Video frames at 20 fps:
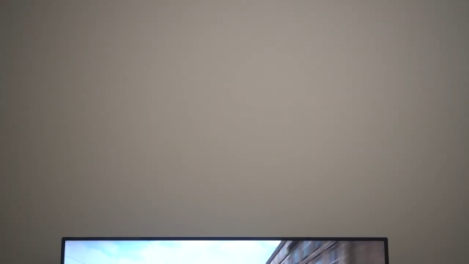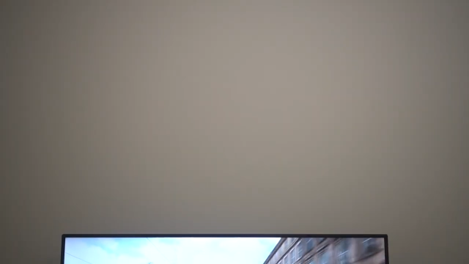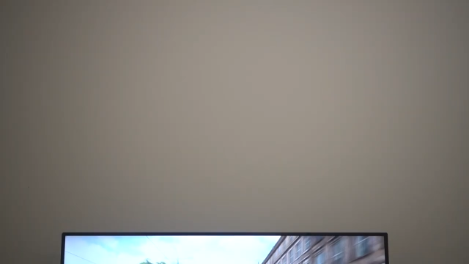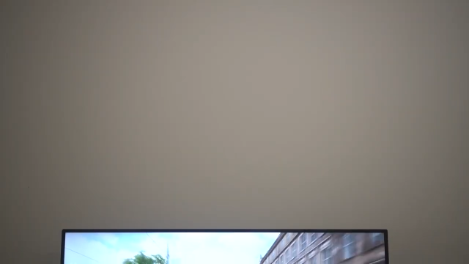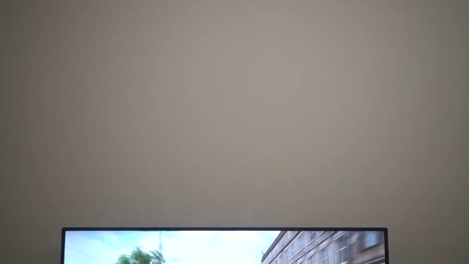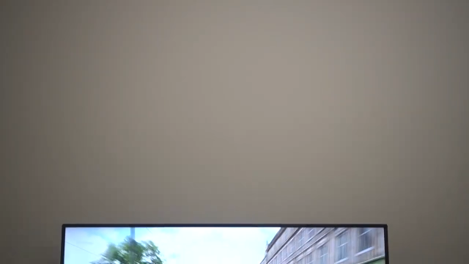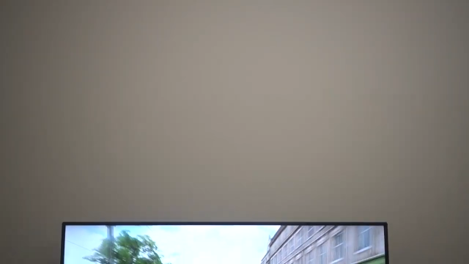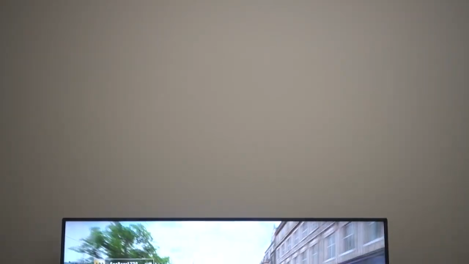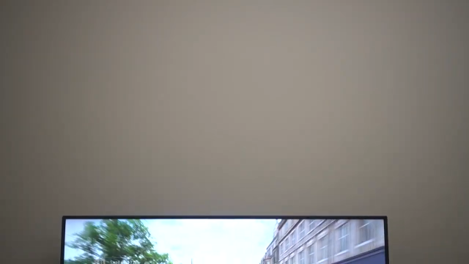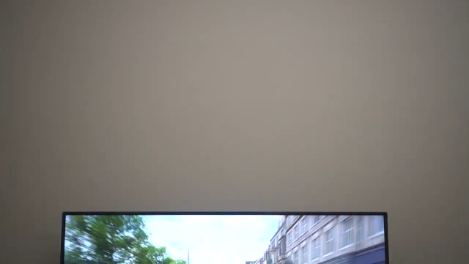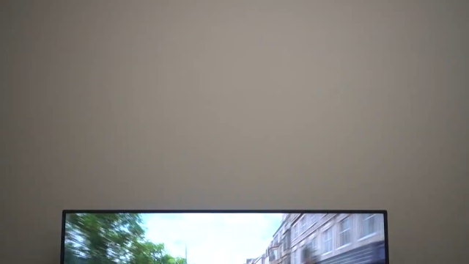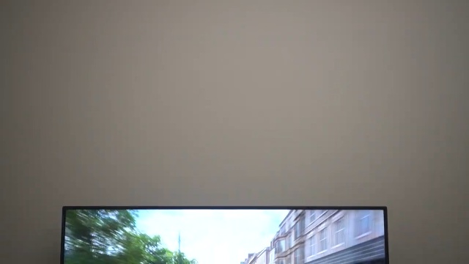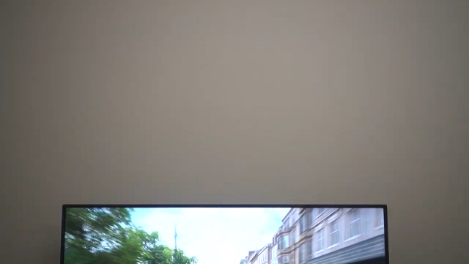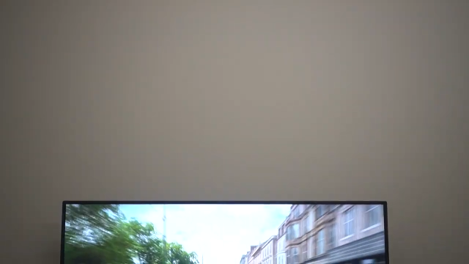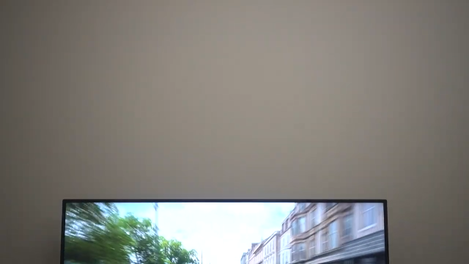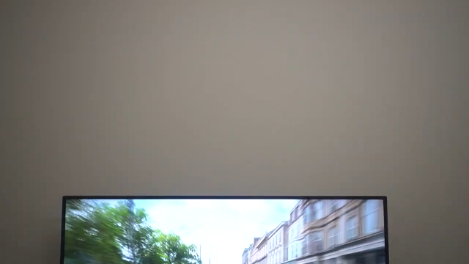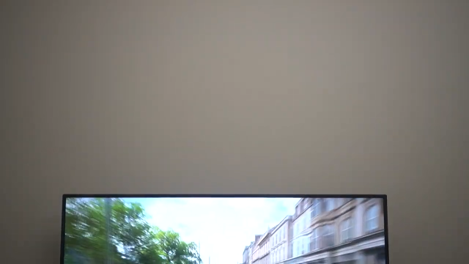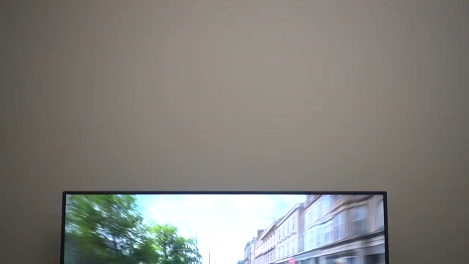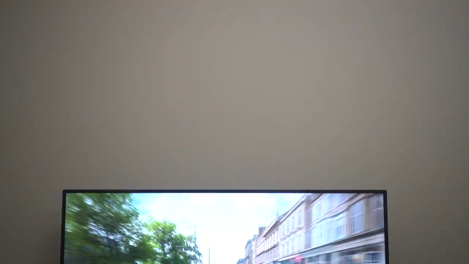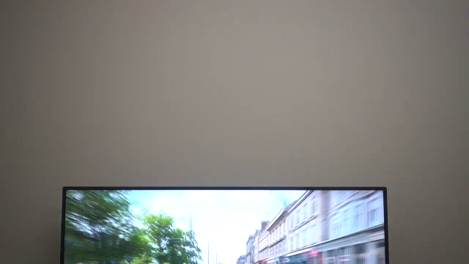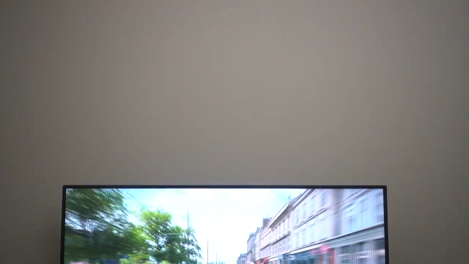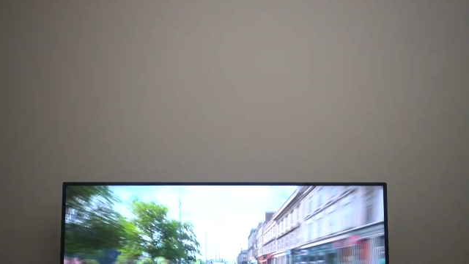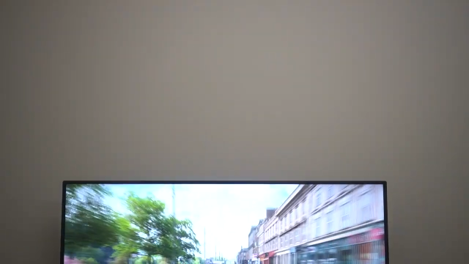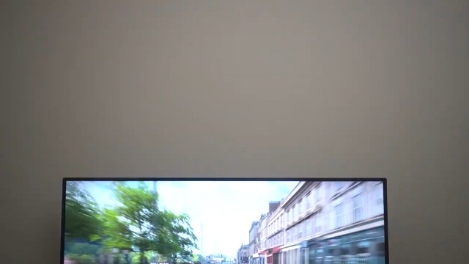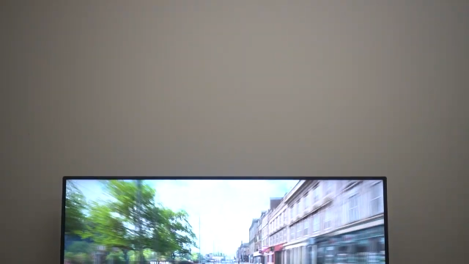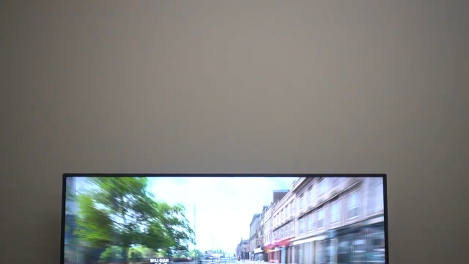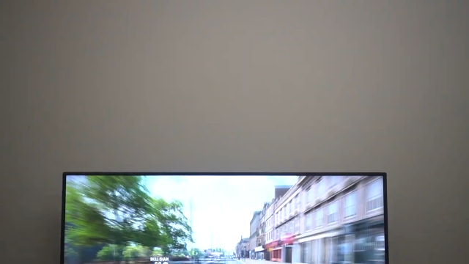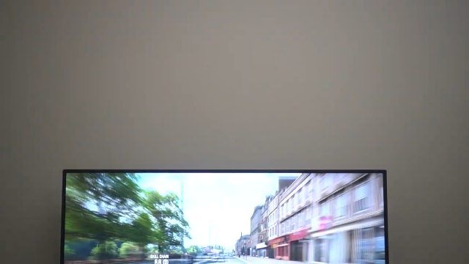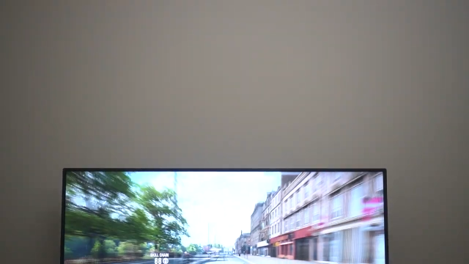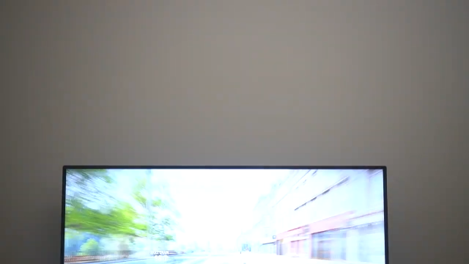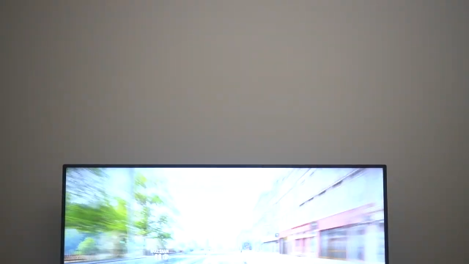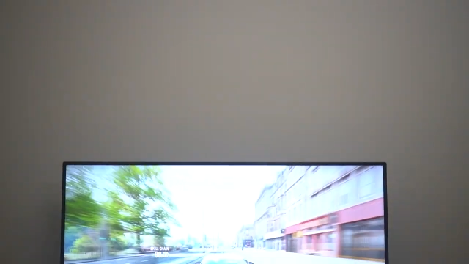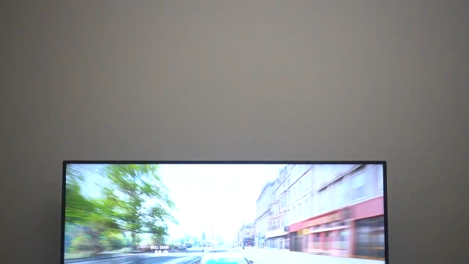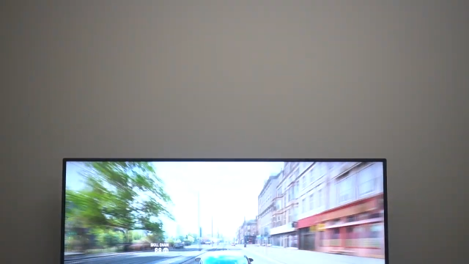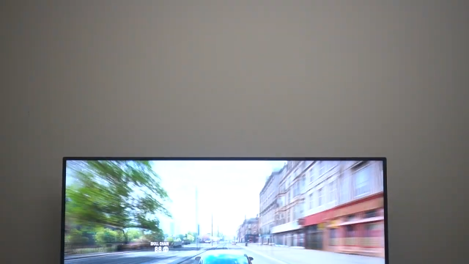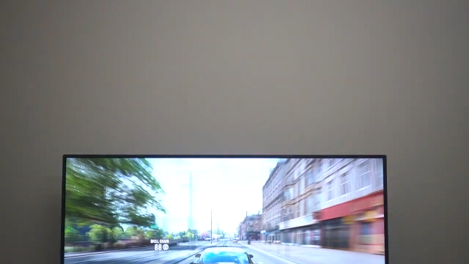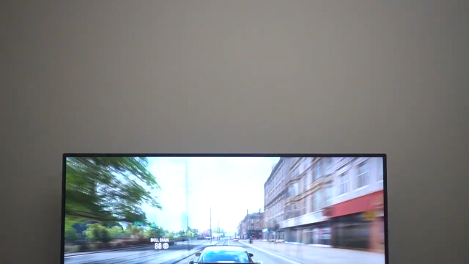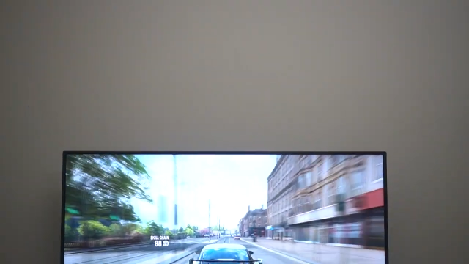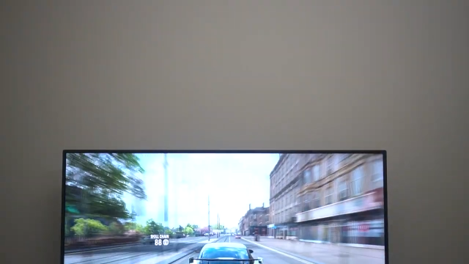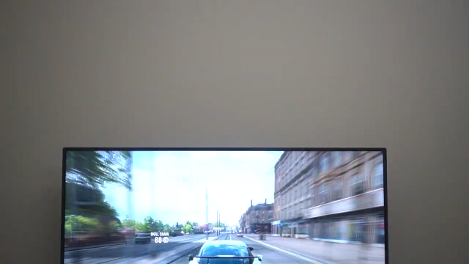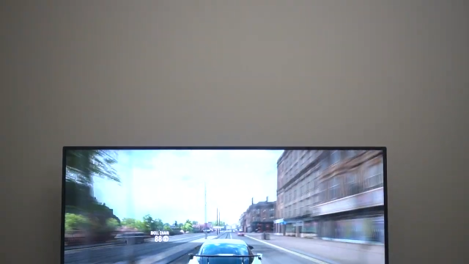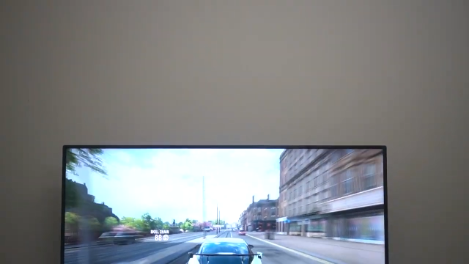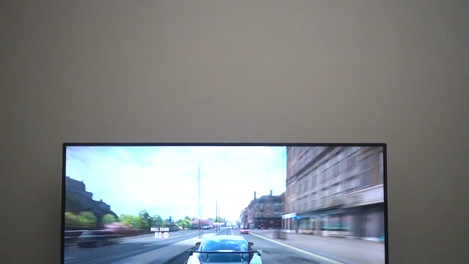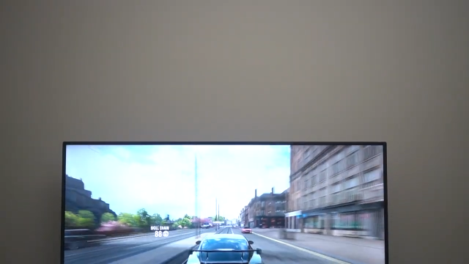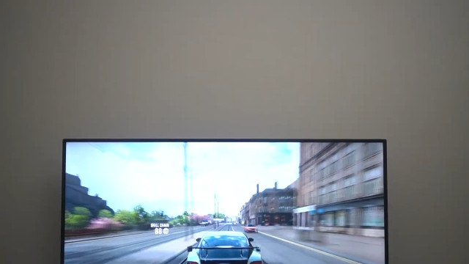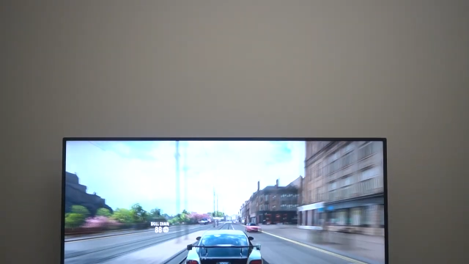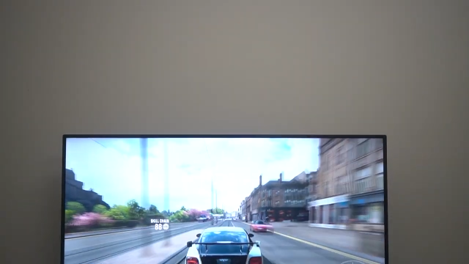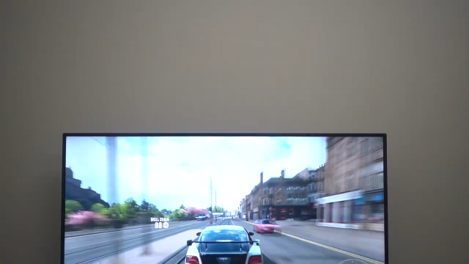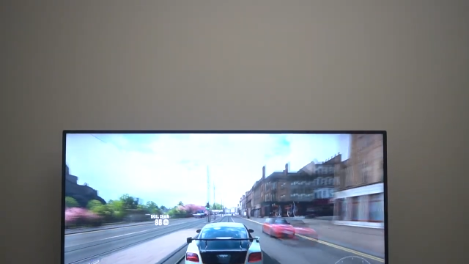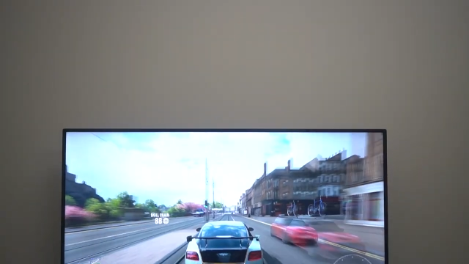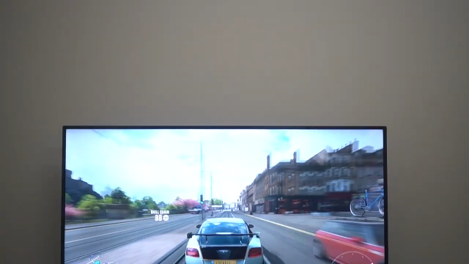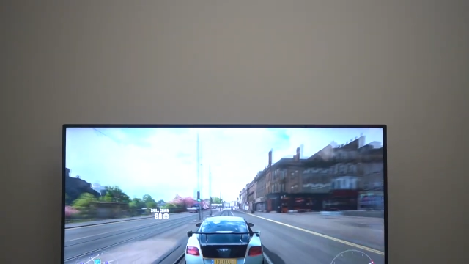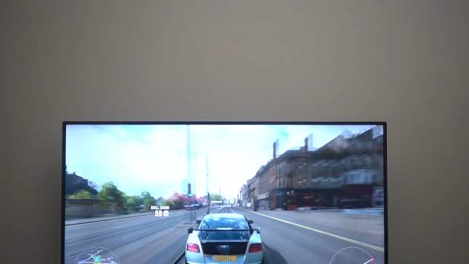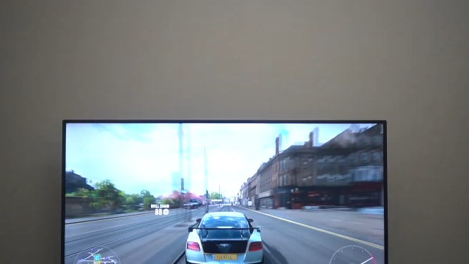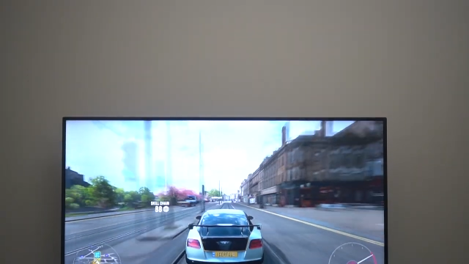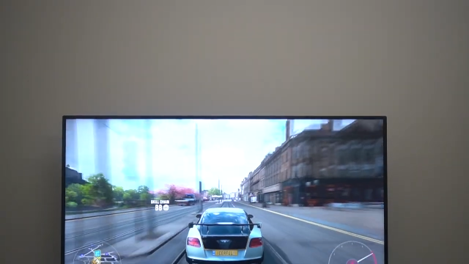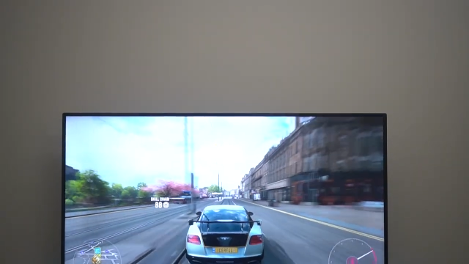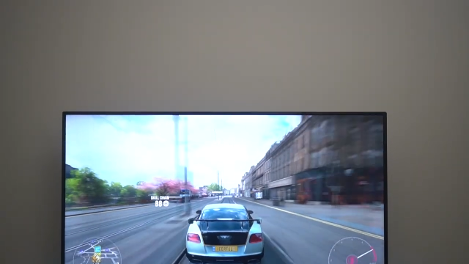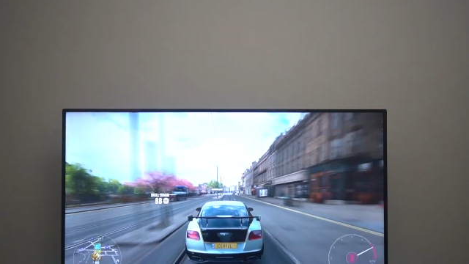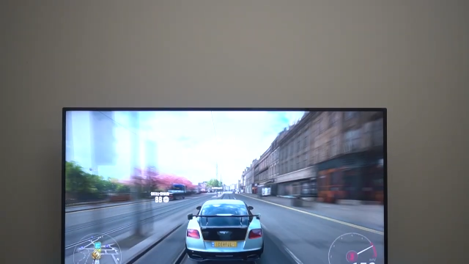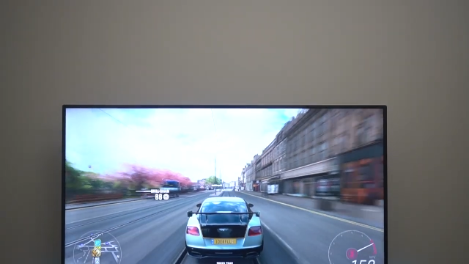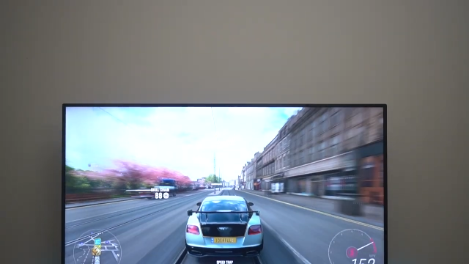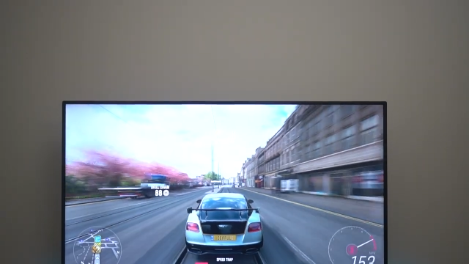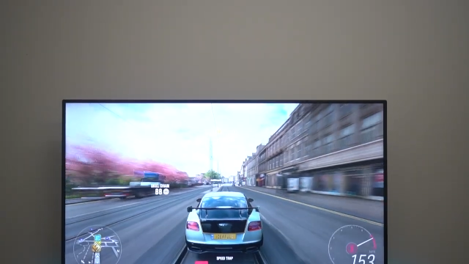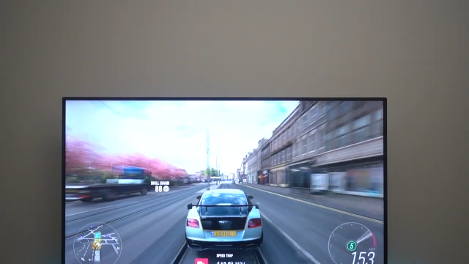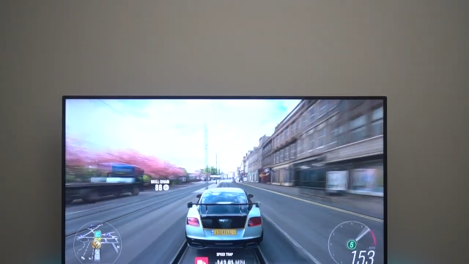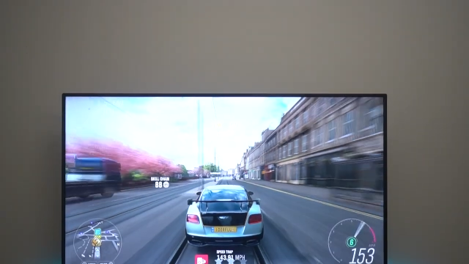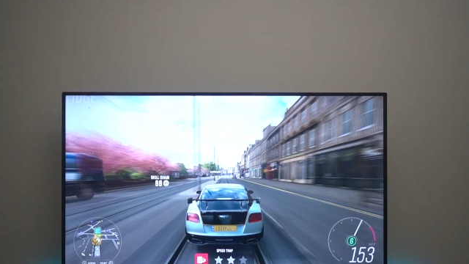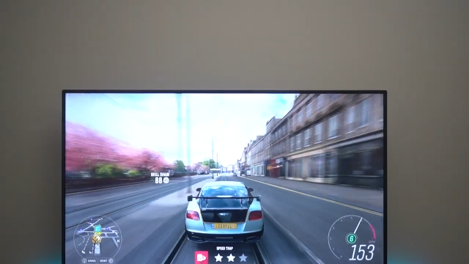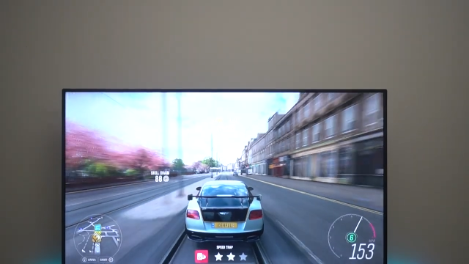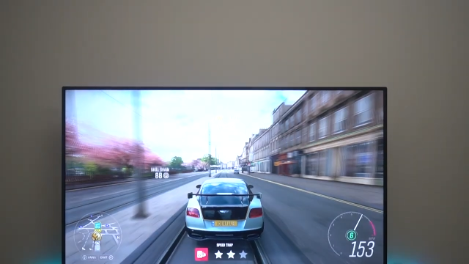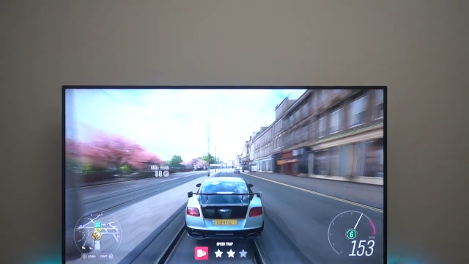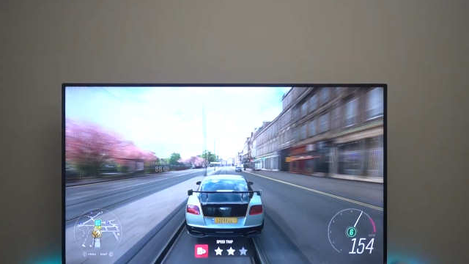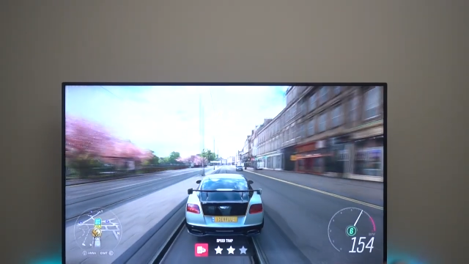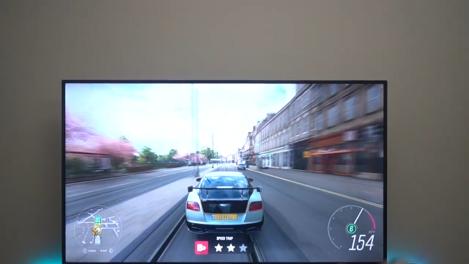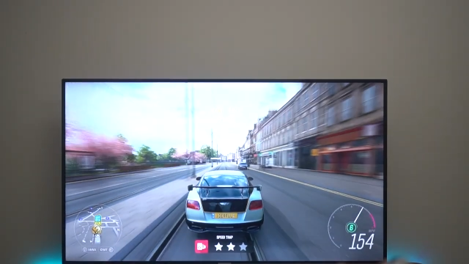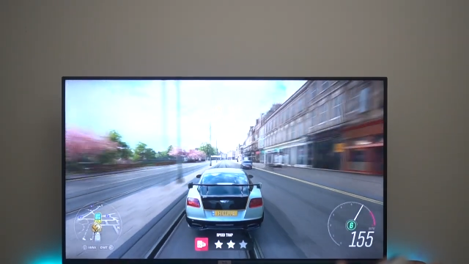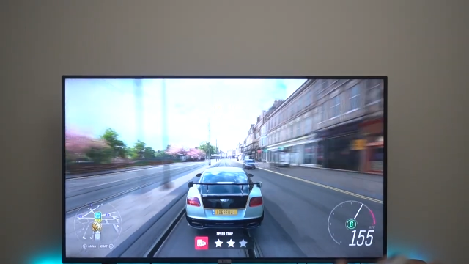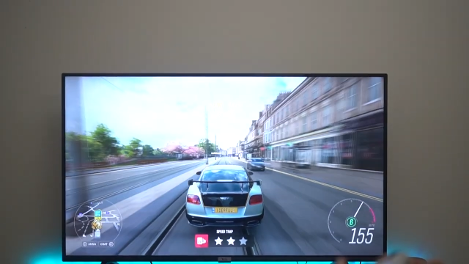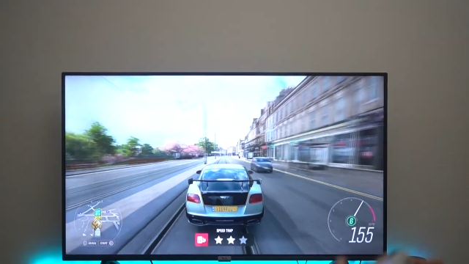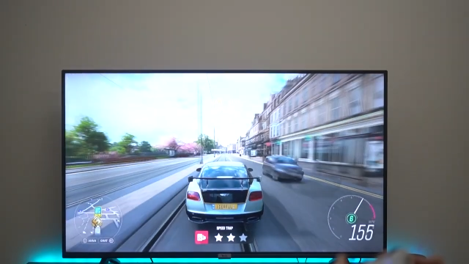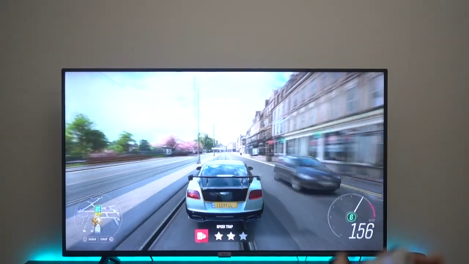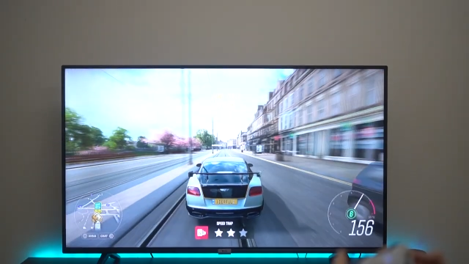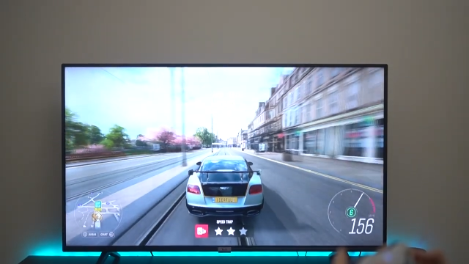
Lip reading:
(no speaker visible)